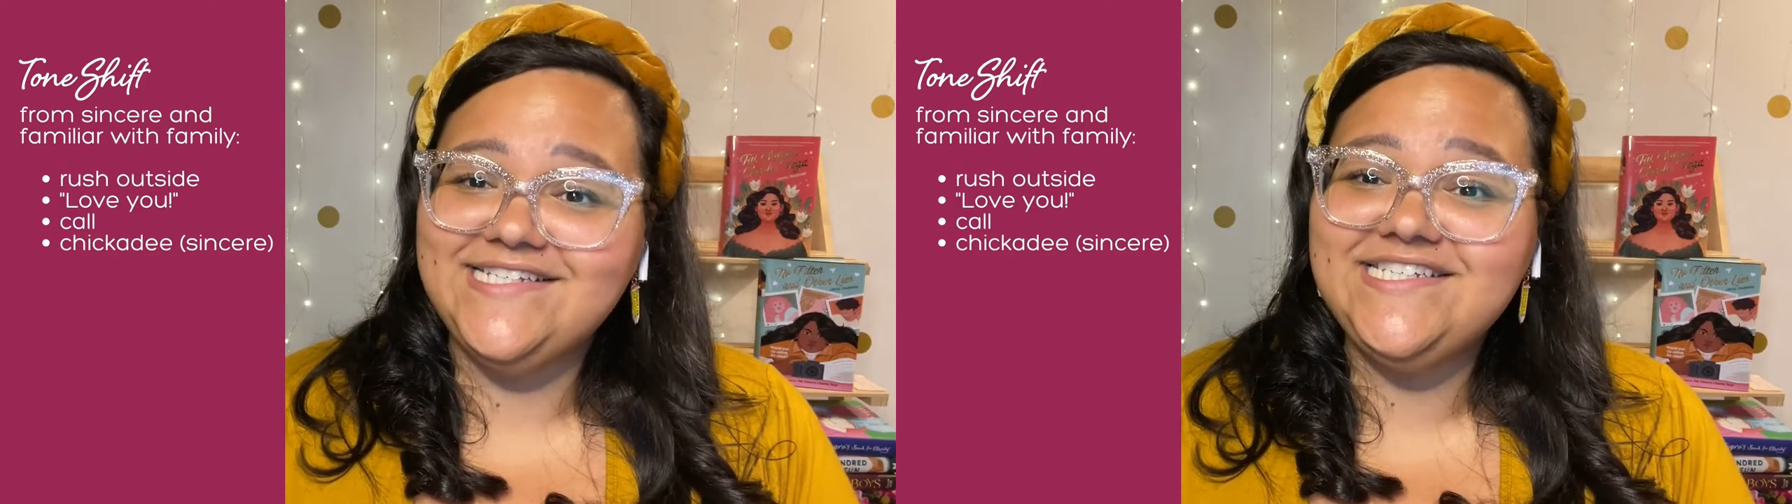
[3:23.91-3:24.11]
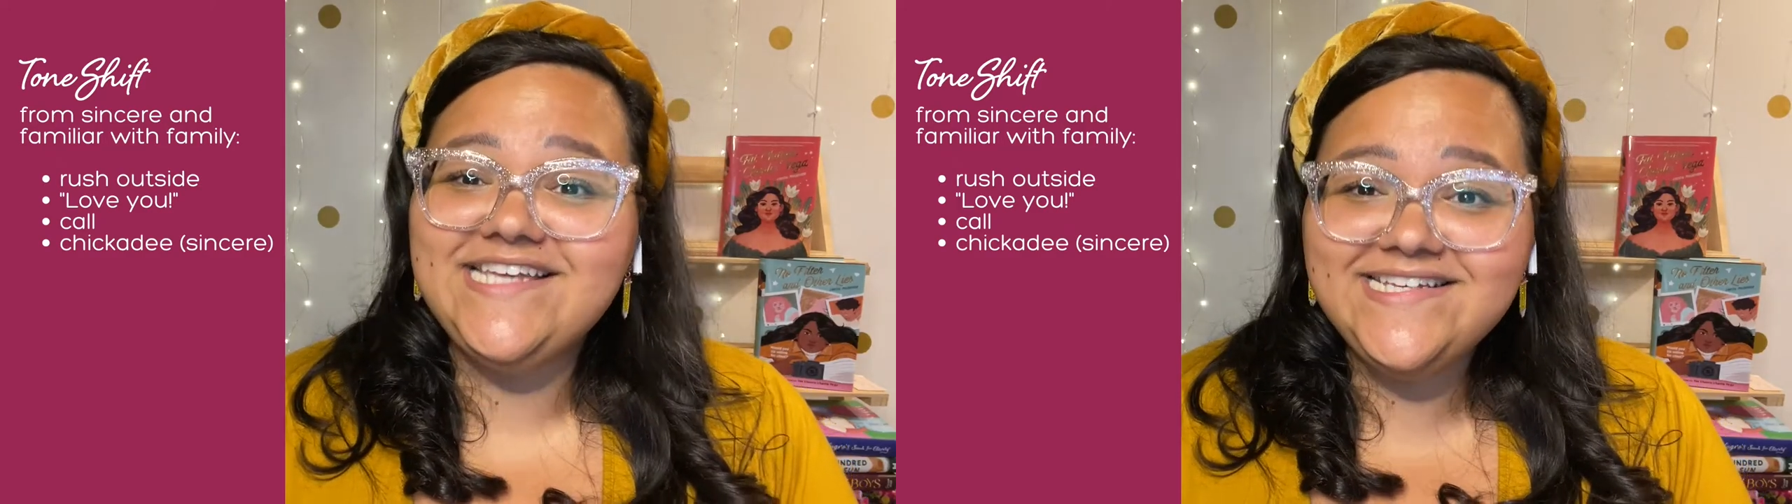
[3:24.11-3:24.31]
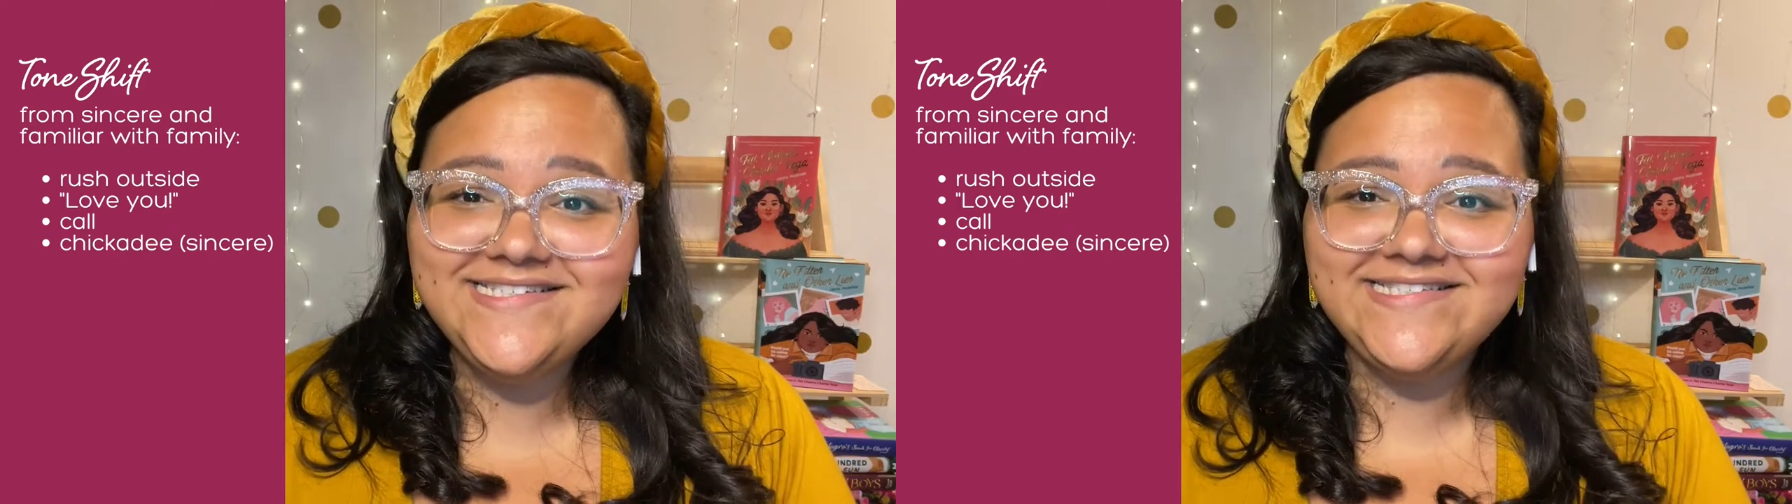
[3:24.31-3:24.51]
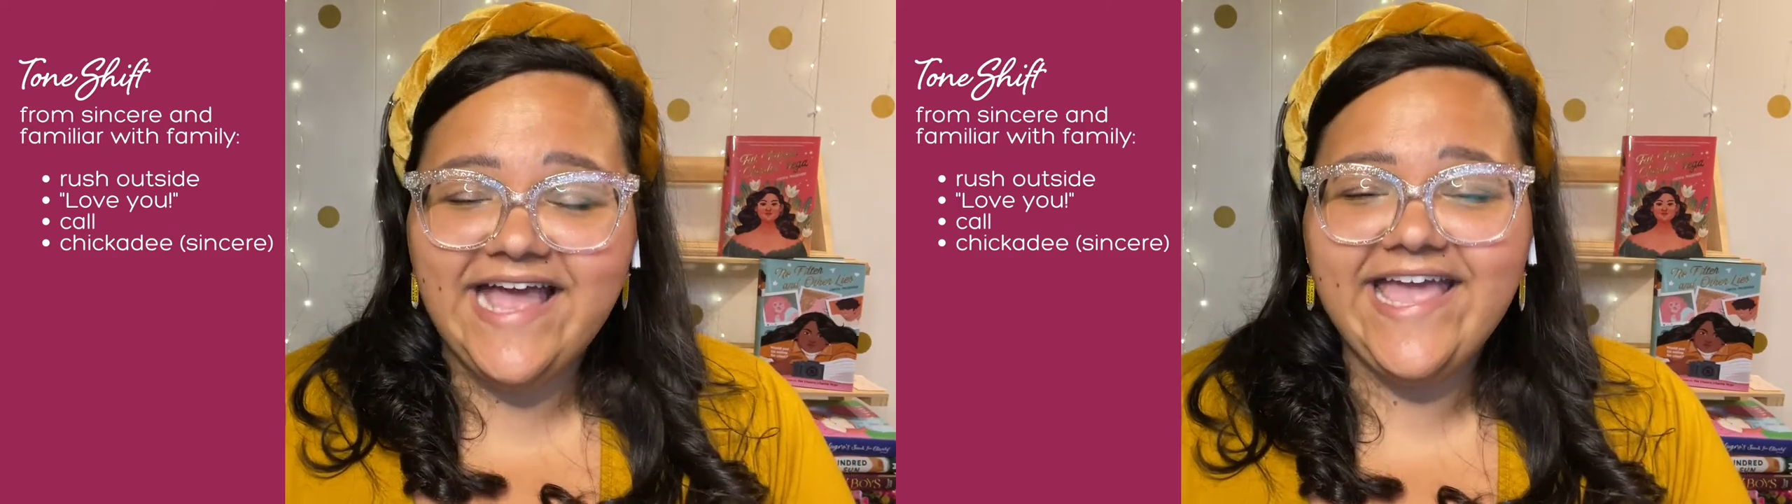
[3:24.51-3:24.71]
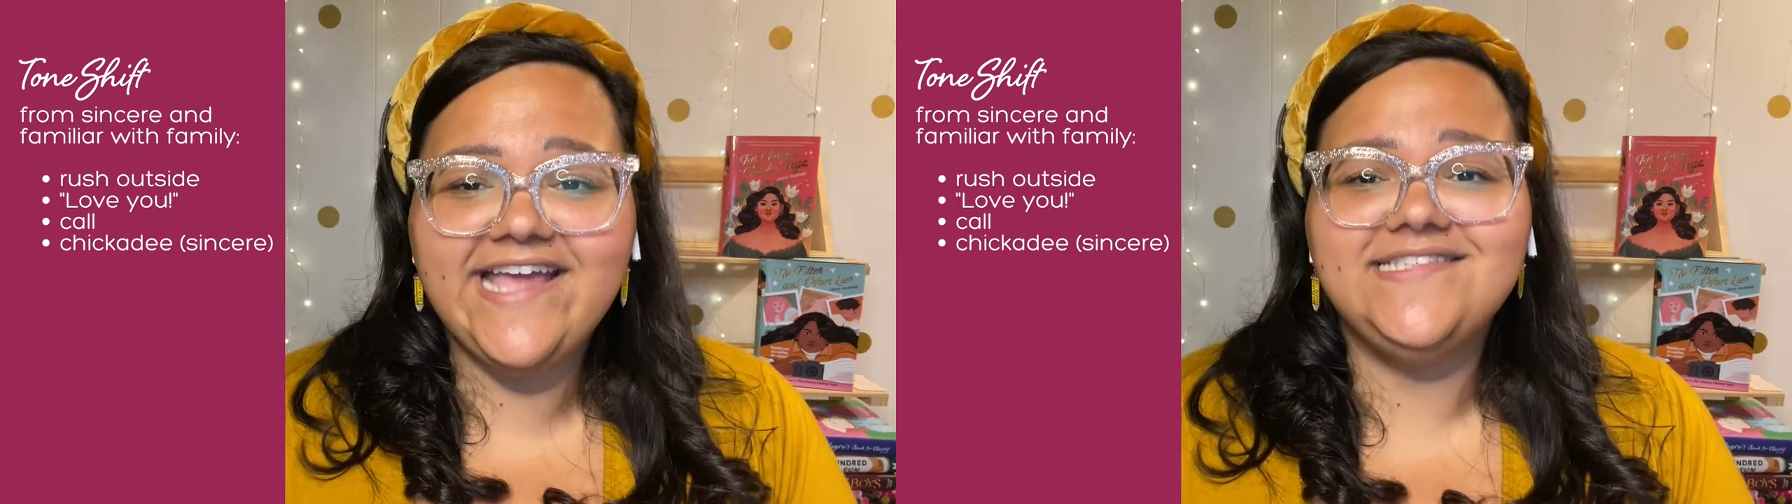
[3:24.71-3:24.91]
she takes a
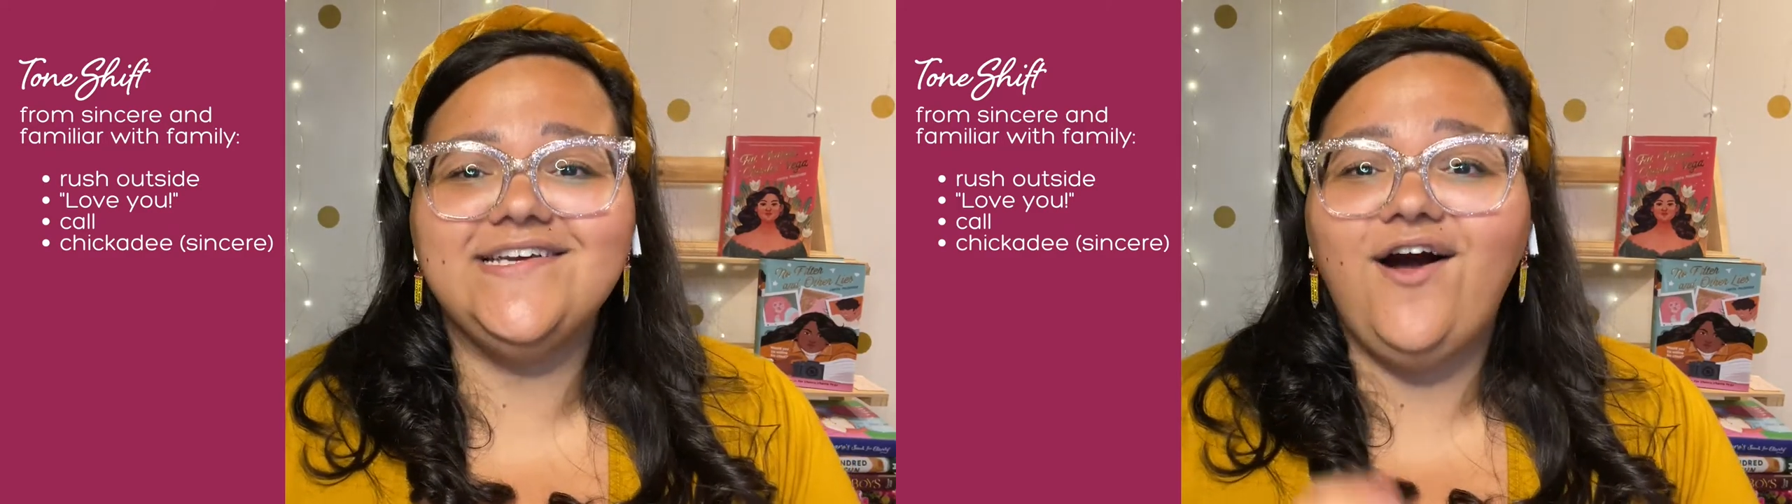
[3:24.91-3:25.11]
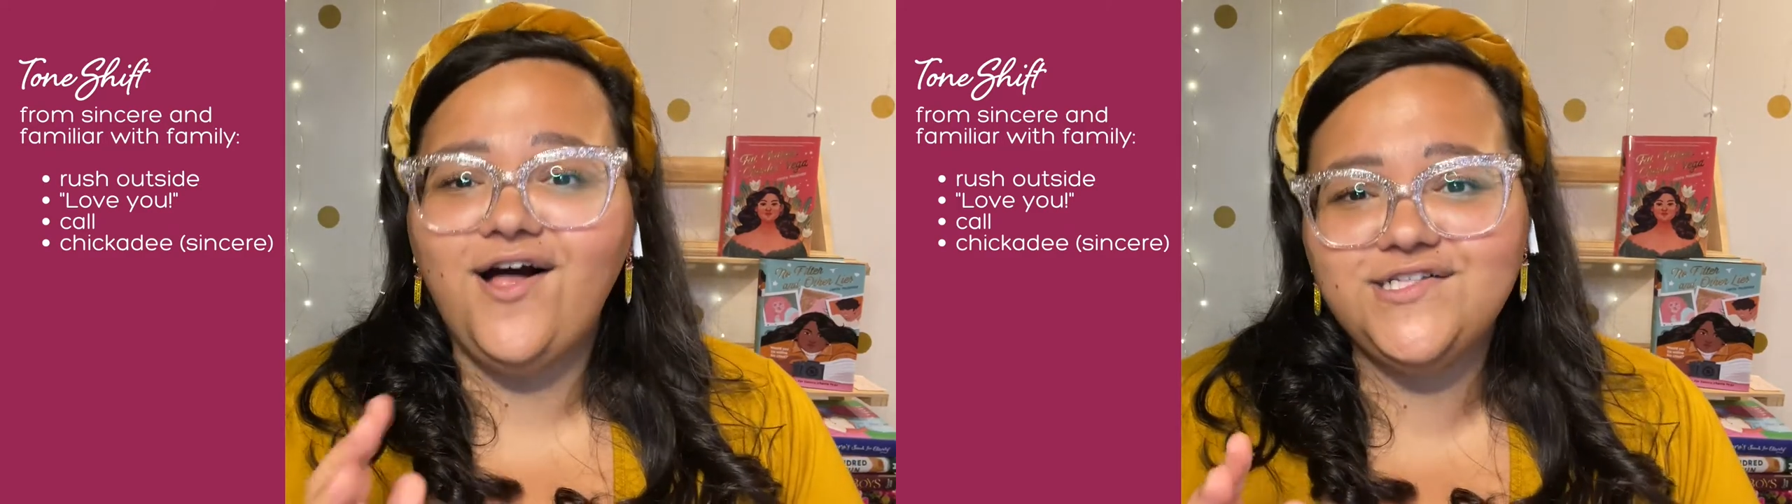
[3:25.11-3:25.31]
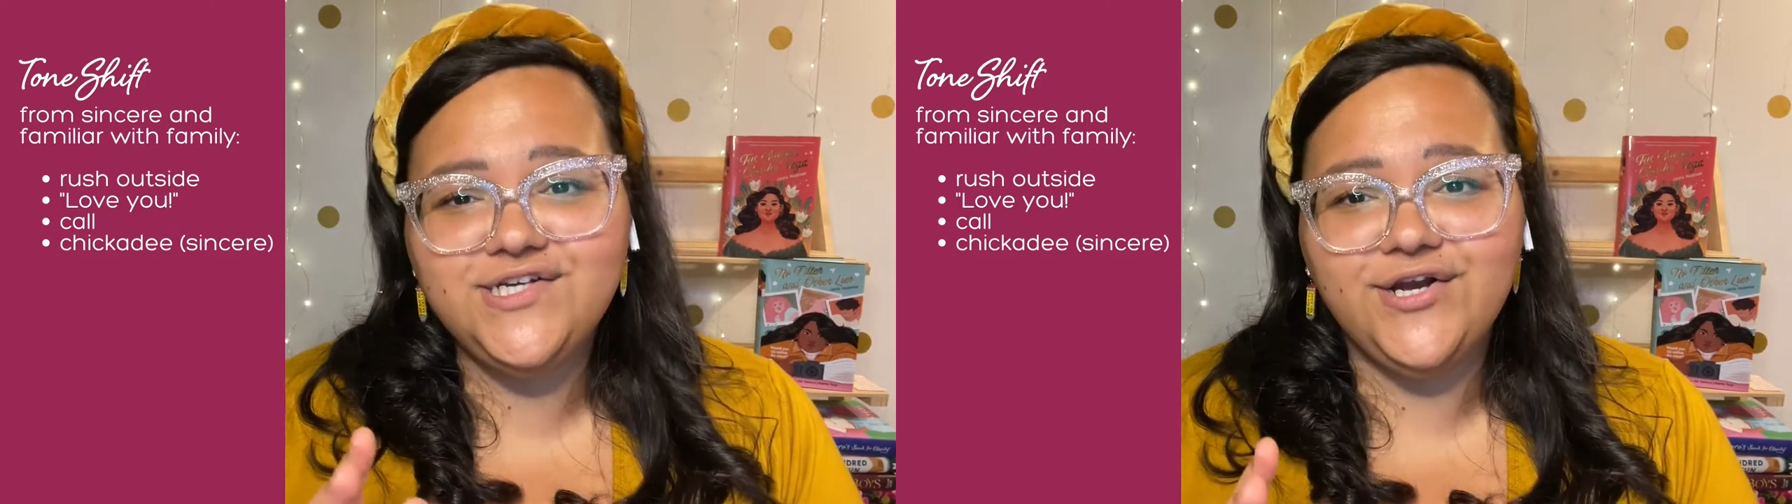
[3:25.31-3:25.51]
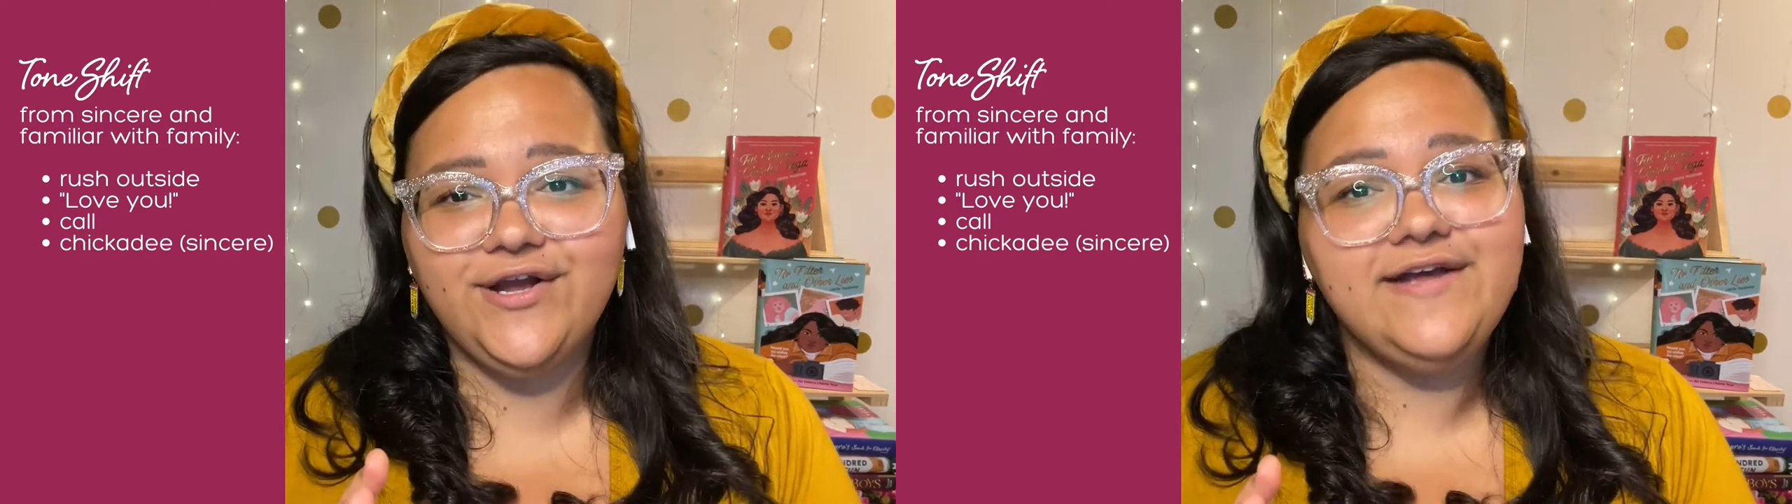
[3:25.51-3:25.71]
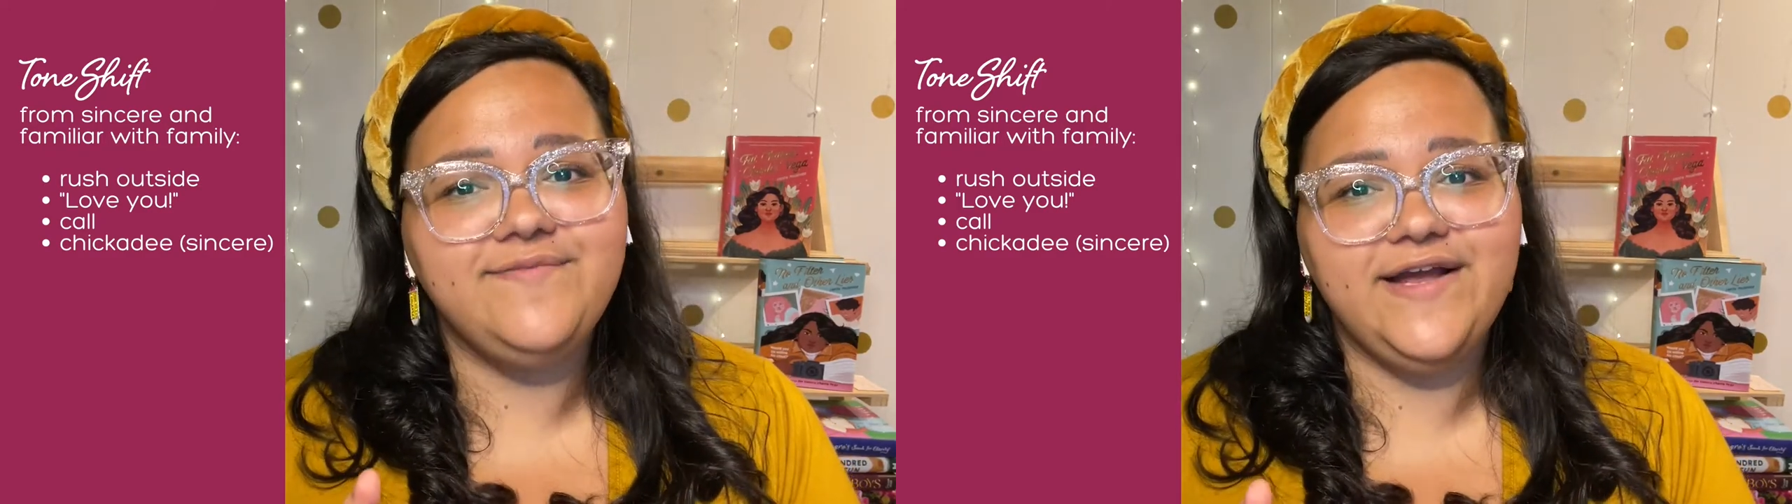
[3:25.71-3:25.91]
second to call to her
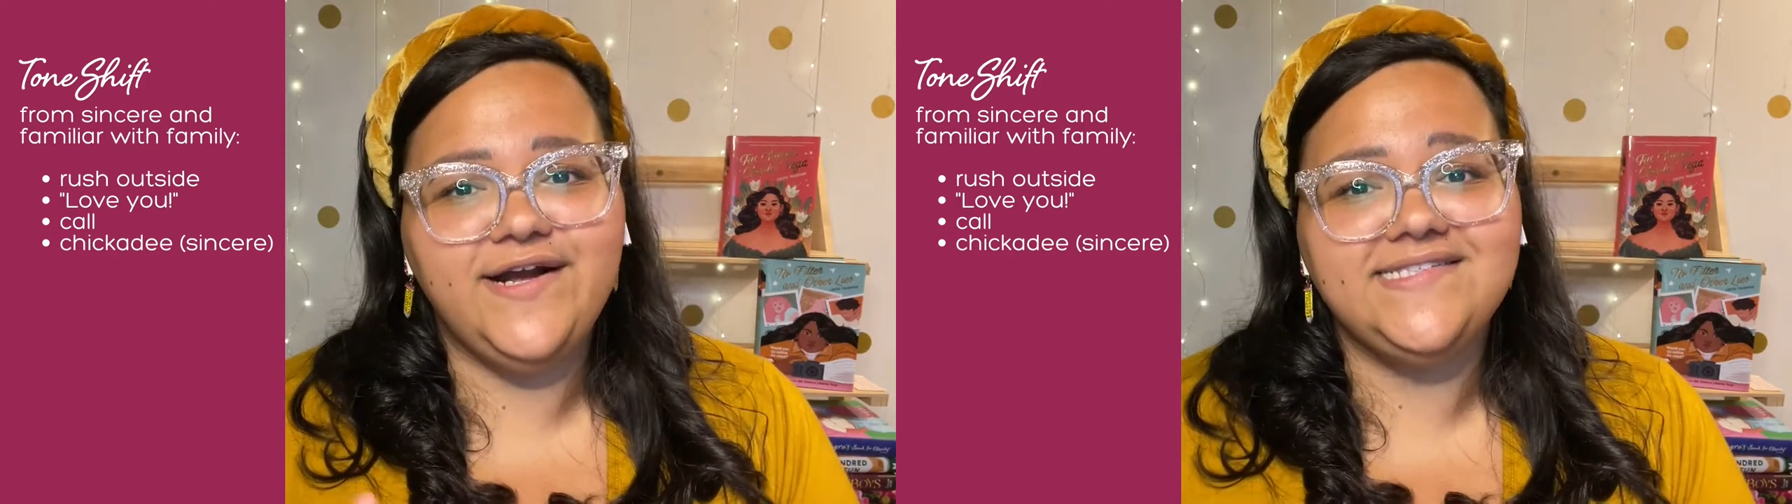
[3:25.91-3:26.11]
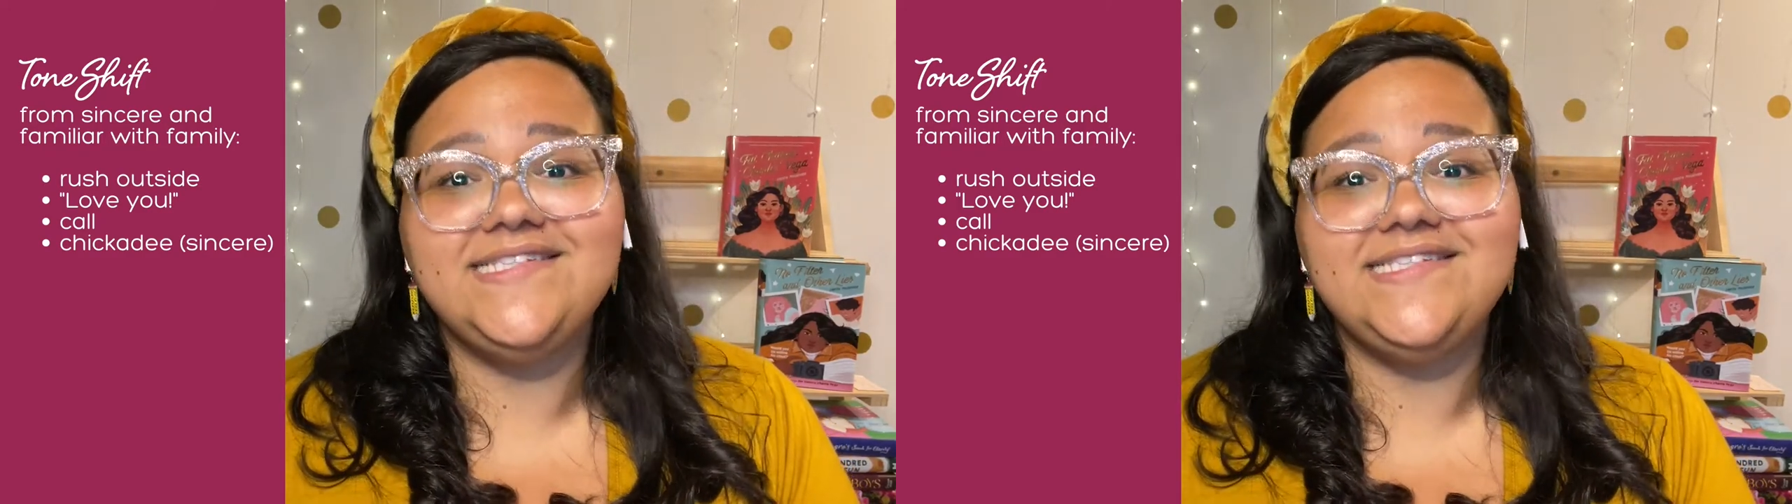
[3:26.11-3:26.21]
grandparents